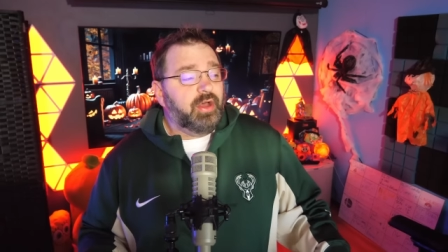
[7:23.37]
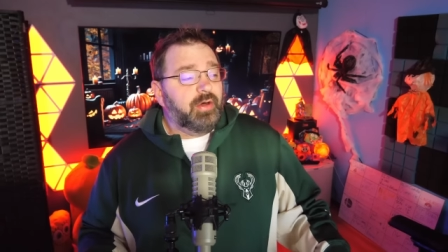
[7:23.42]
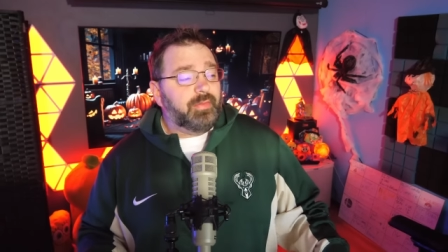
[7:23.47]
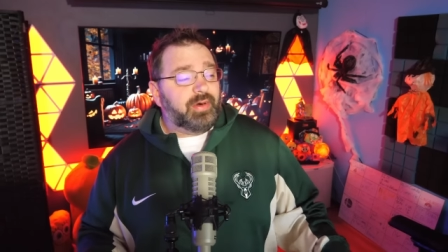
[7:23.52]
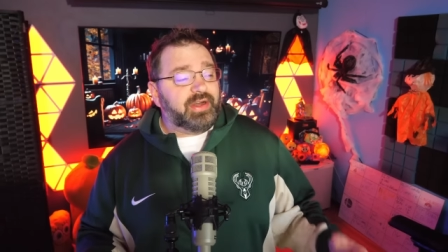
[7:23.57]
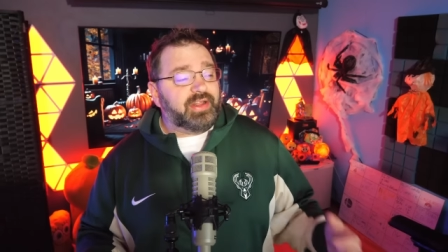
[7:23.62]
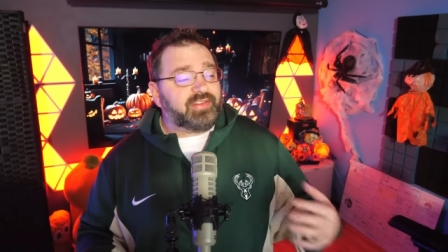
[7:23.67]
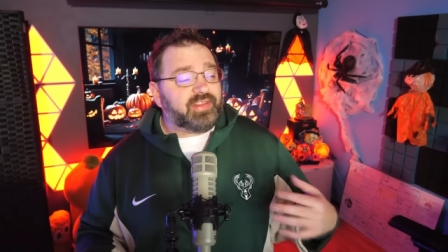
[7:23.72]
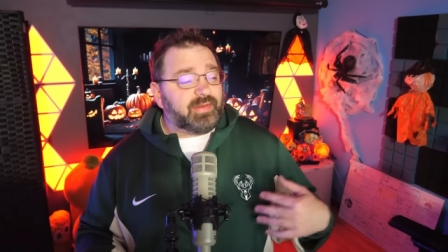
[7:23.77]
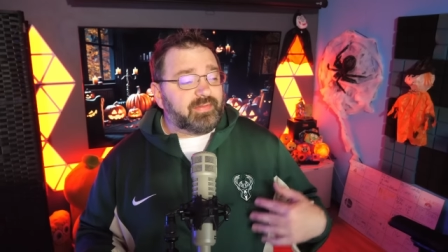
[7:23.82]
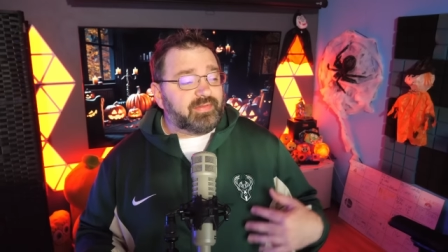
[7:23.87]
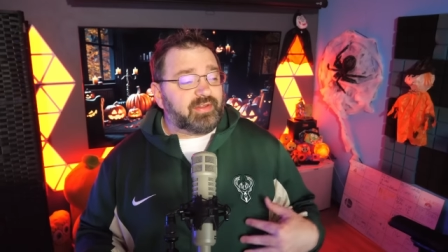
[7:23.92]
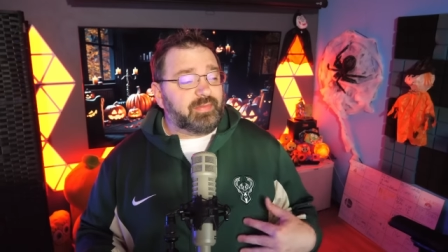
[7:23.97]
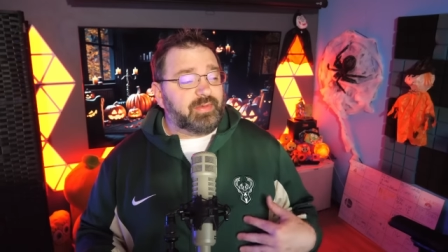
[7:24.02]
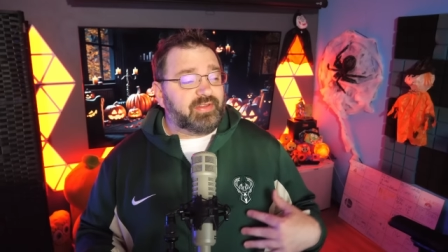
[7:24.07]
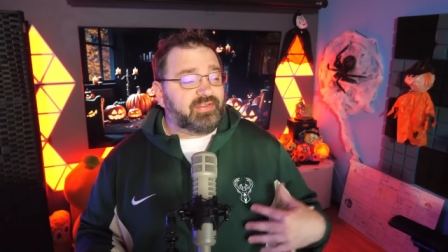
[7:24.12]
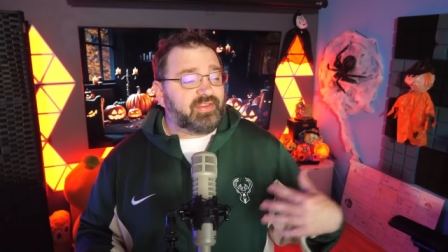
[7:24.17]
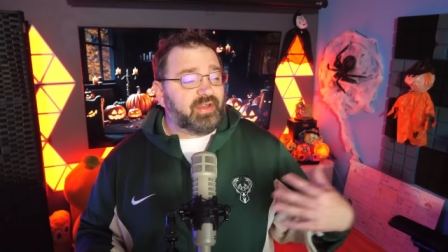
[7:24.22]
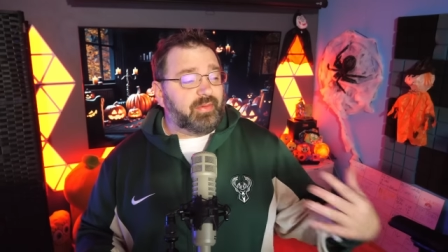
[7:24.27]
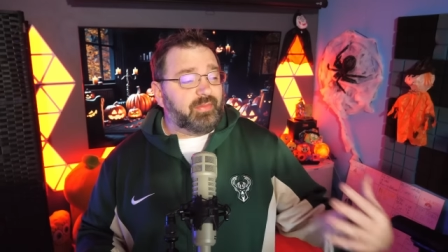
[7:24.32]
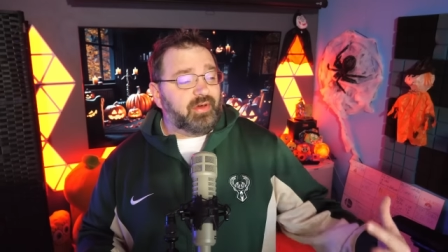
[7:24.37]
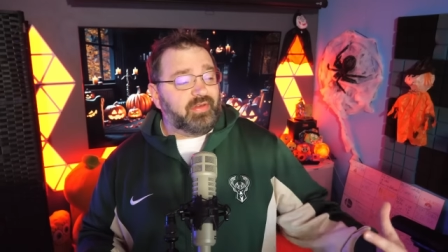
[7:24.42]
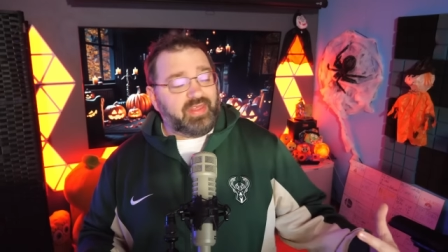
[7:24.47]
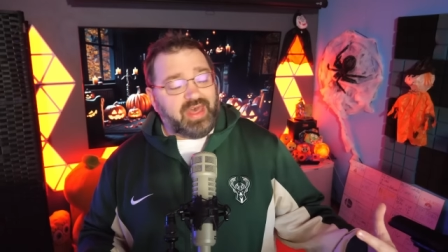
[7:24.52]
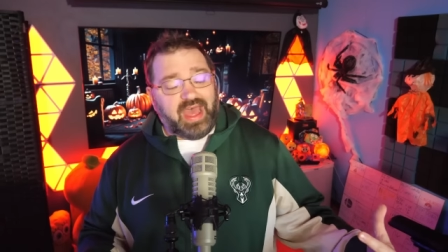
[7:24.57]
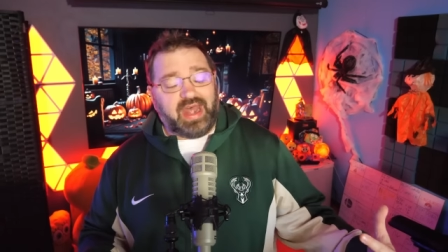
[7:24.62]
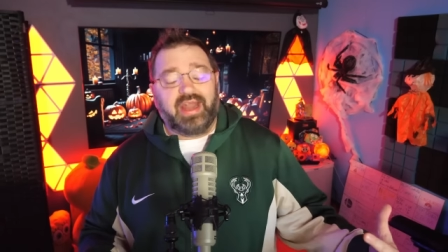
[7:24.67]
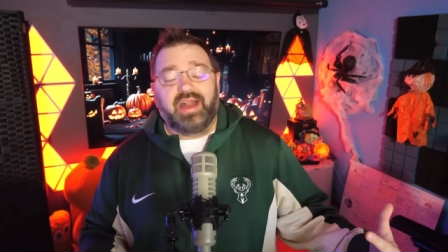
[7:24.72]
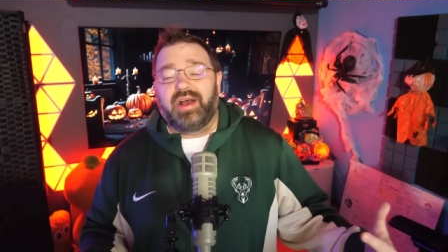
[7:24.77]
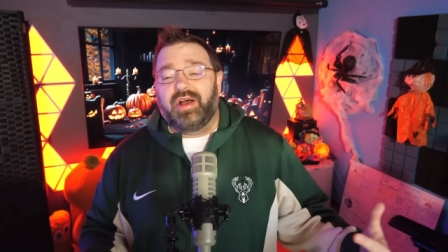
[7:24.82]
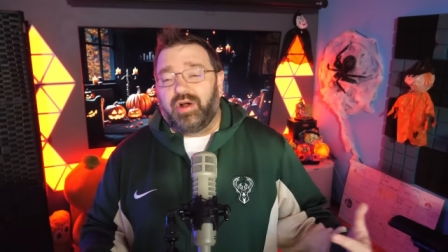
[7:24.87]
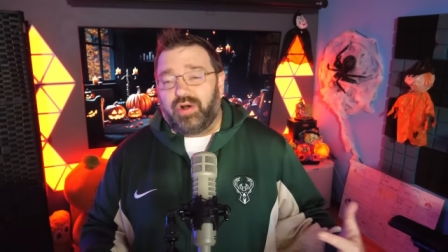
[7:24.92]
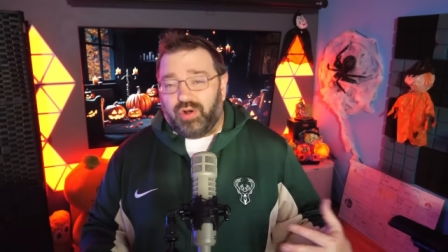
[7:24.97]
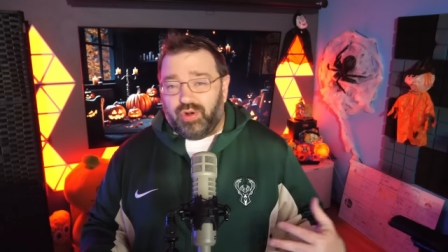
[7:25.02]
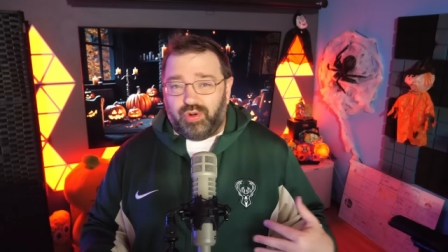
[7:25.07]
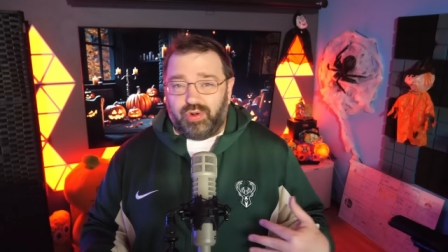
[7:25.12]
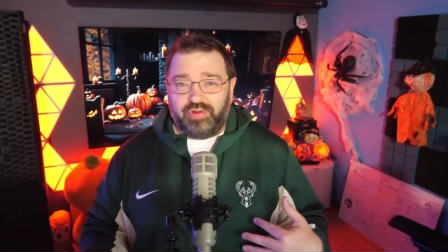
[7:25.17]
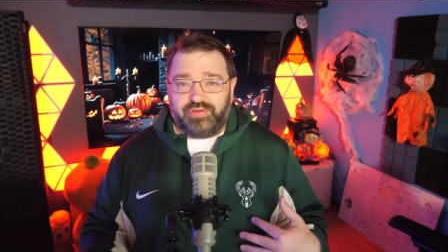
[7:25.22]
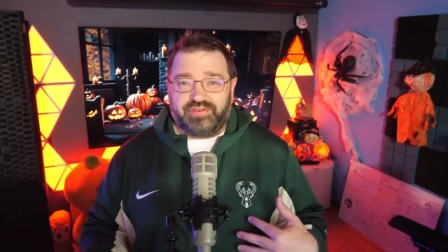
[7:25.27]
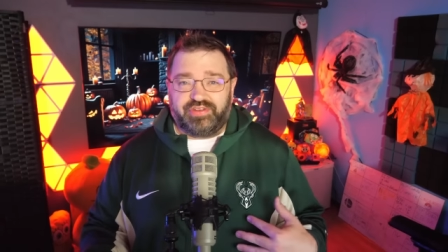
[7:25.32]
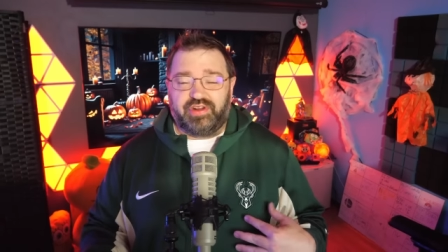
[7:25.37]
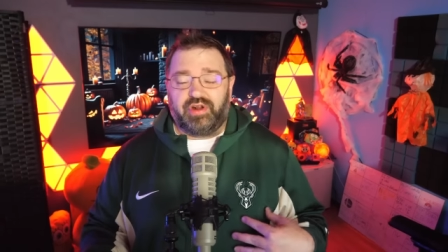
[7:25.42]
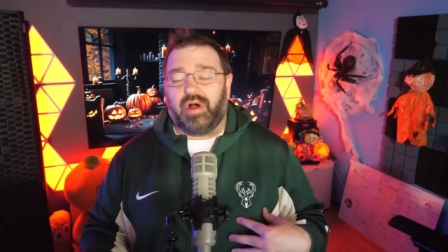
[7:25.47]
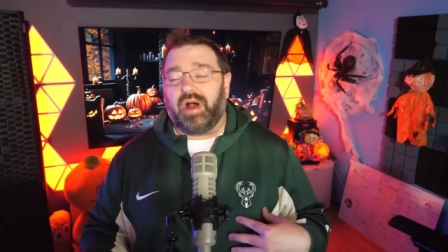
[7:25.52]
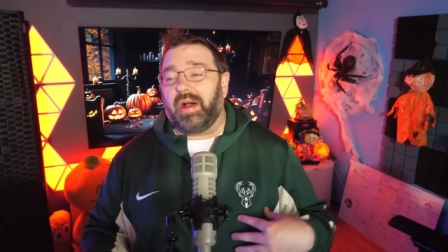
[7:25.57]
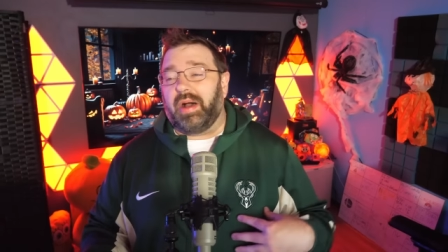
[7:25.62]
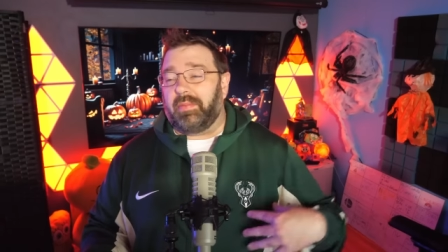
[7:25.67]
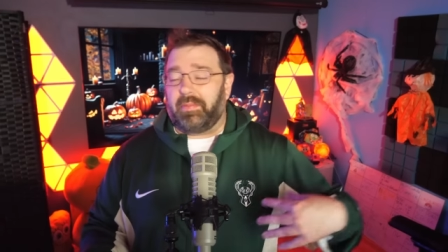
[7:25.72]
But he seems to be someone that holds, you know,